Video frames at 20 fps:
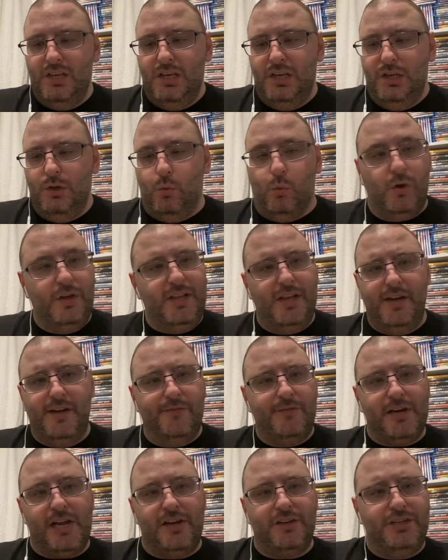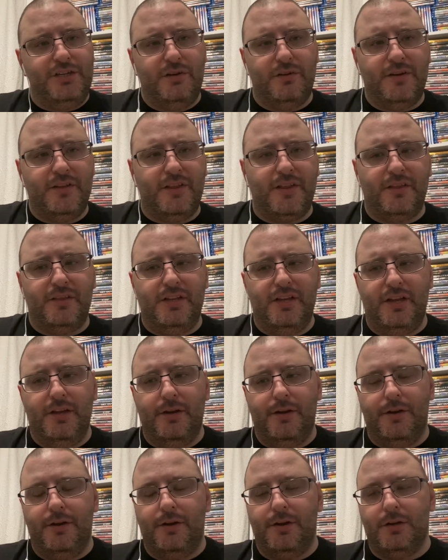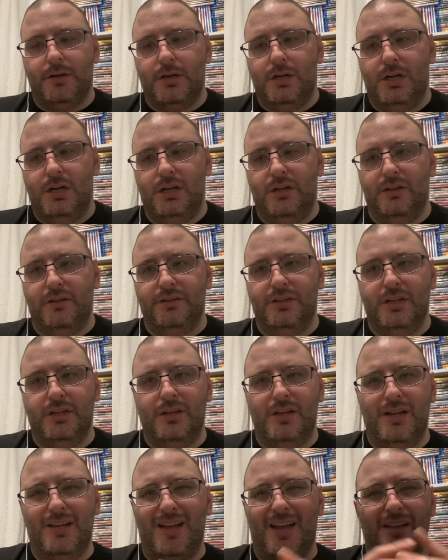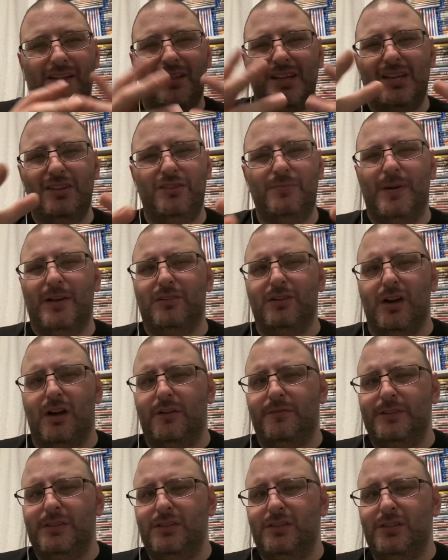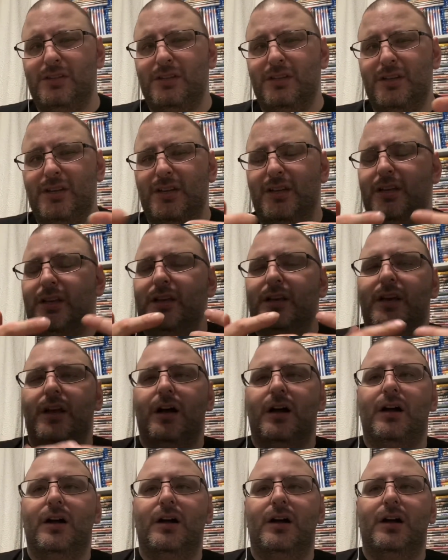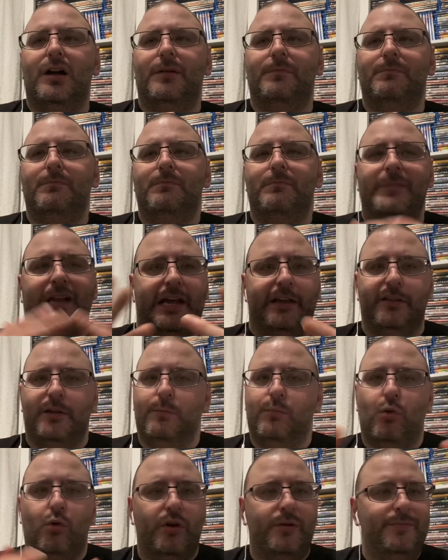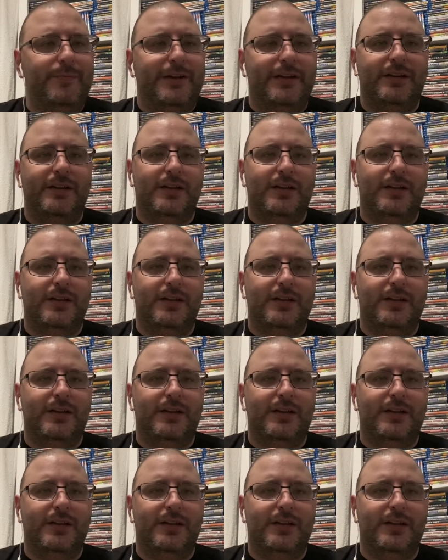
one that never got shown at the theater called I think it's about dolphins. Natalie Portman